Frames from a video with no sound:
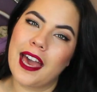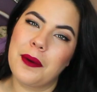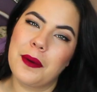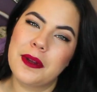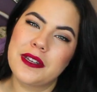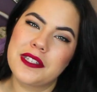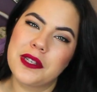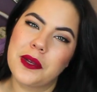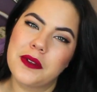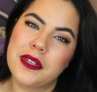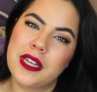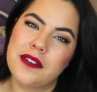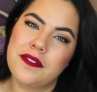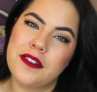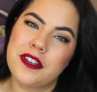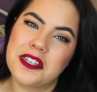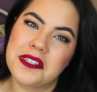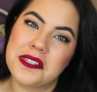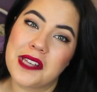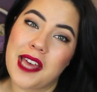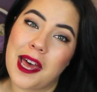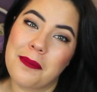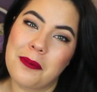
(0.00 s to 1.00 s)
I went to Old Navy
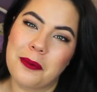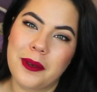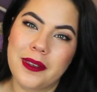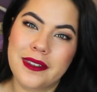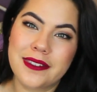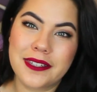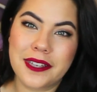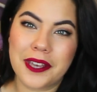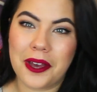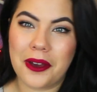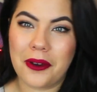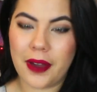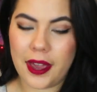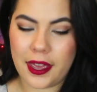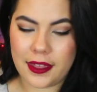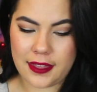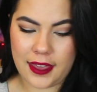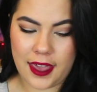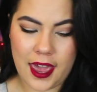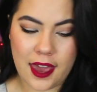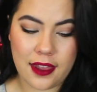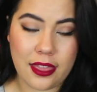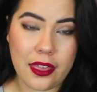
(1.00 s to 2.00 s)
just a couple weeks ago and
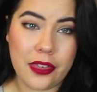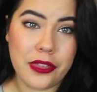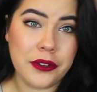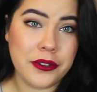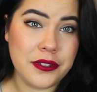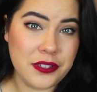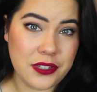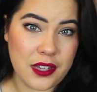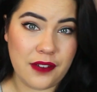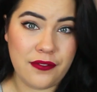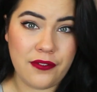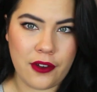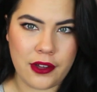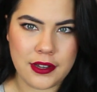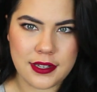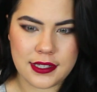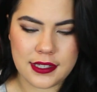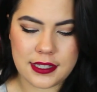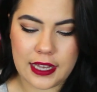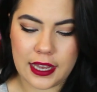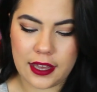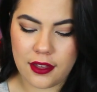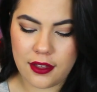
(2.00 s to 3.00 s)
they had a lot of their stuff on
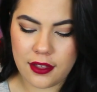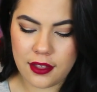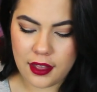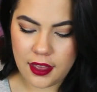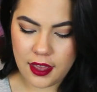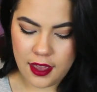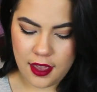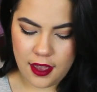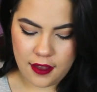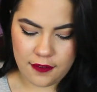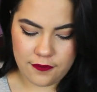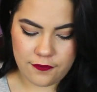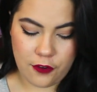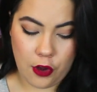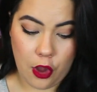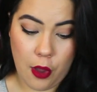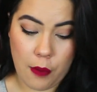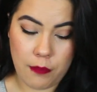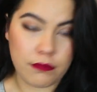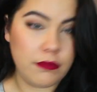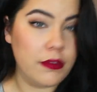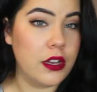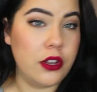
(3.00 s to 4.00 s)
sale
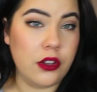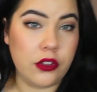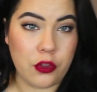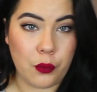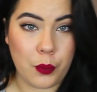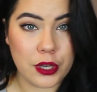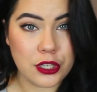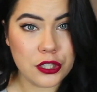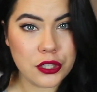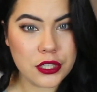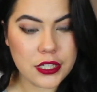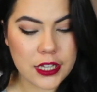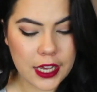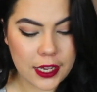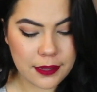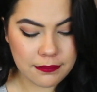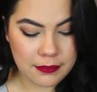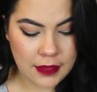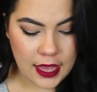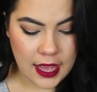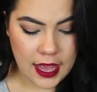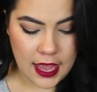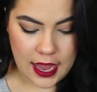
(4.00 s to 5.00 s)
from you know, the winter
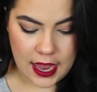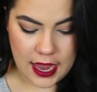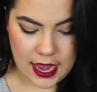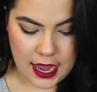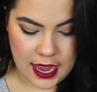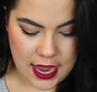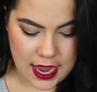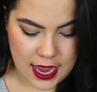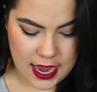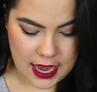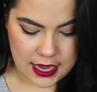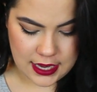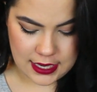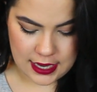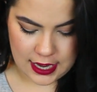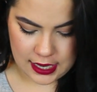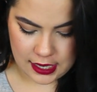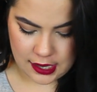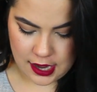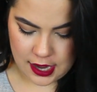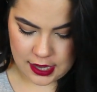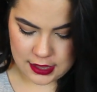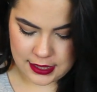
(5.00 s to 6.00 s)
time. And
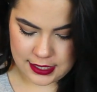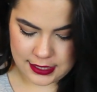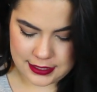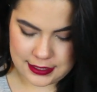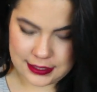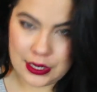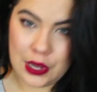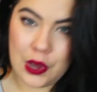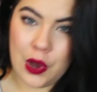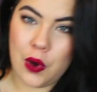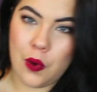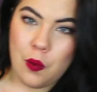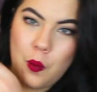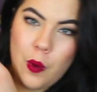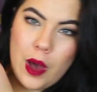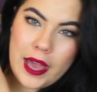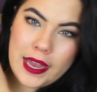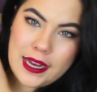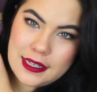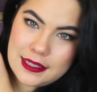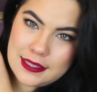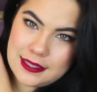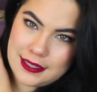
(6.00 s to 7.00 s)
I got this
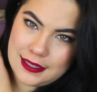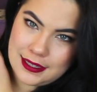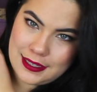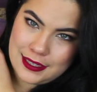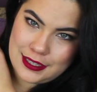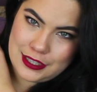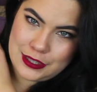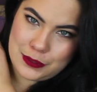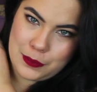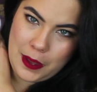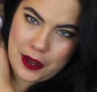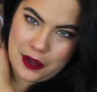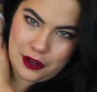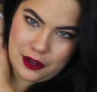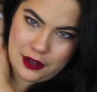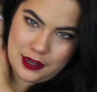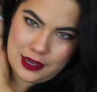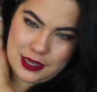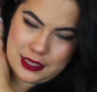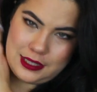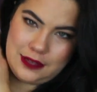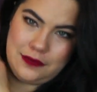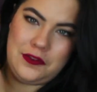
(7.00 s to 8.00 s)
white sweater.
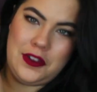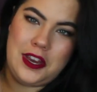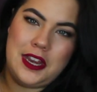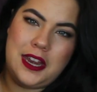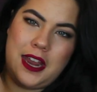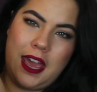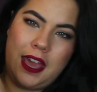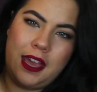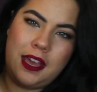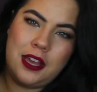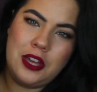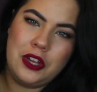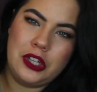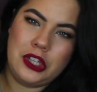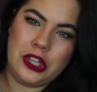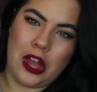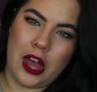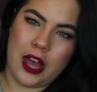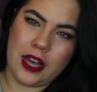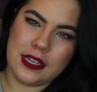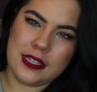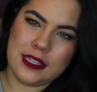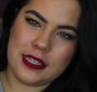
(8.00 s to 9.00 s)
It's v-neck, long